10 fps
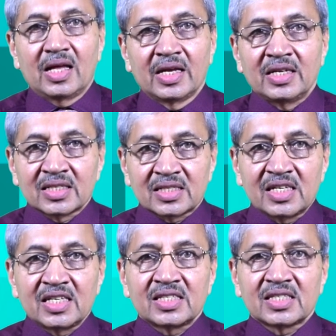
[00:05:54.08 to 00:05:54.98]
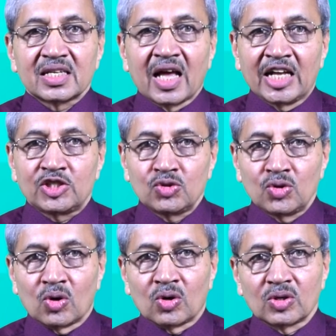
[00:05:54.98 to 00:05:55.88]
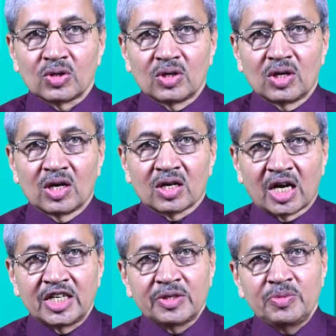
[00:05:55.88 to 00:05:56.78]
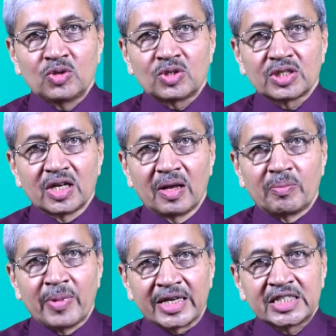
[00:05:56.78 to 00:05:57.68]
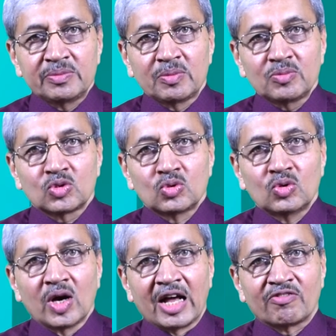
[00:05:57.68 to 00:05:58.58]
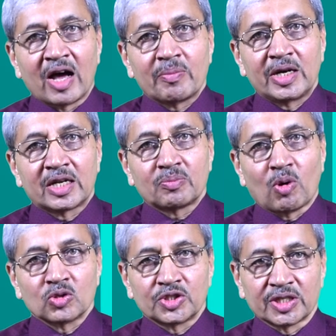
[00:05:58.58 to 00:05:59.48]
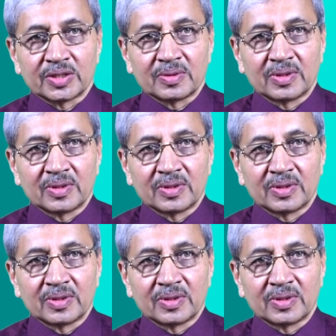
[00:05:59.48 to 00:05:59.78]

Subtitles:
Industries, as you know, contribute maximum to environmental pollution.